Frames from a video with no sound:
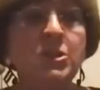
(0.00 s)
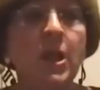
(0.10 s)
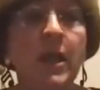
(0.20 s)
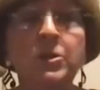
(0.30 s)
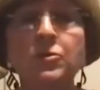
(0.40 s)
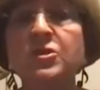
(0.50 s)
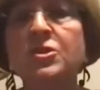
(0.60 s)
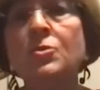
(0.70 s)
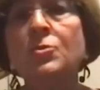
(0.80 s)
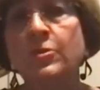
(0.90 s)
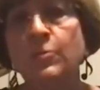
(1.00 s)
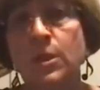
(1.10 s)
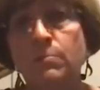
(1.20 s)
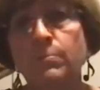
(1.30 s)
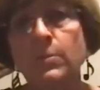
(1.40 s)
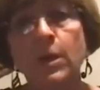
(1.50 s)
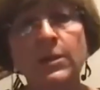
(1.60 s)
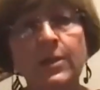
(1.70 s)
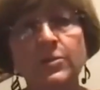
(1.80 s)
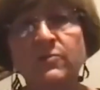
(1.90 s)
And I use two or three uh,
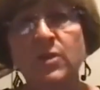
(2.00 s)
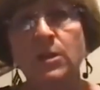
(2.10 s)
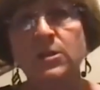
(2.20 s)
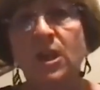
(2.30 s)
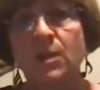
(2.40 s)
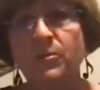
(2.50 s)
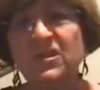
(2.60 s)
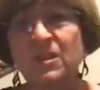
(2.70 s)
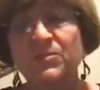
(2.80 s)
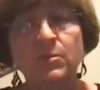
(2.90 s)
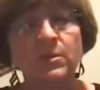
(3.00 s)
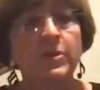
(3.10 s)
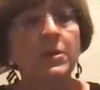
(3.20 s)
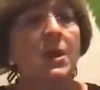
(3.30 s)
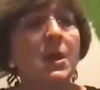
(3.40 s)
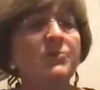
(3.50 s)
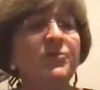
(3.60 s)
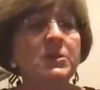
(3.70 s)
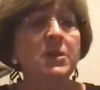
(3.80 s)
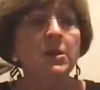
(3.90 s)
layers of duct tape with some sort of a
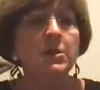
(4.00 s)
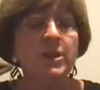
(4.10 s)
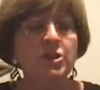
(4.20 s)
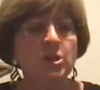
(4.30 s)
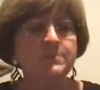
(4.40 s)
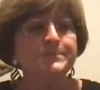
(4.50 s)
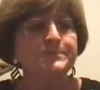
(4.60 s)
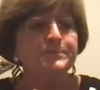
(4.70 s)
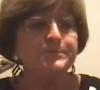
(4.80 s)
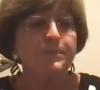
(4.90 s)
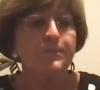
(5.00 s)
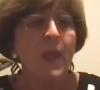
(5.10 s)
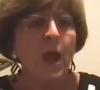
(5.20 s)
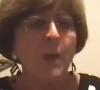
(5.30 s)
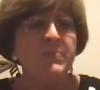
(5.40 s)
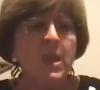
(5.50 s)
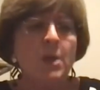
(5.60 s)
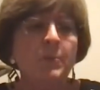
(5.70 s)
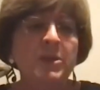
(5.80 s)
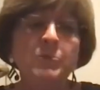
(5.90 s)
fun coloration. Um,
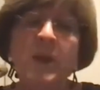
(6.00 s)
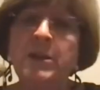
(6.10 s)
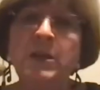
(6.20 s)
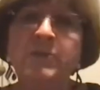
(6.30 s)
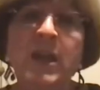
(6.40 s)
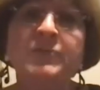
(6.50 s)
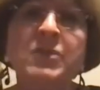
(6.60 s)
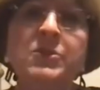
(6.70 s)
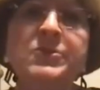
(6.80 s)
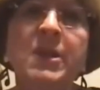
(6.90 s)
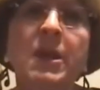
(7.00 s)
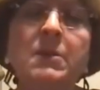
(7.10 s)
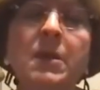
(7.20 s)
but you might not even have to use that.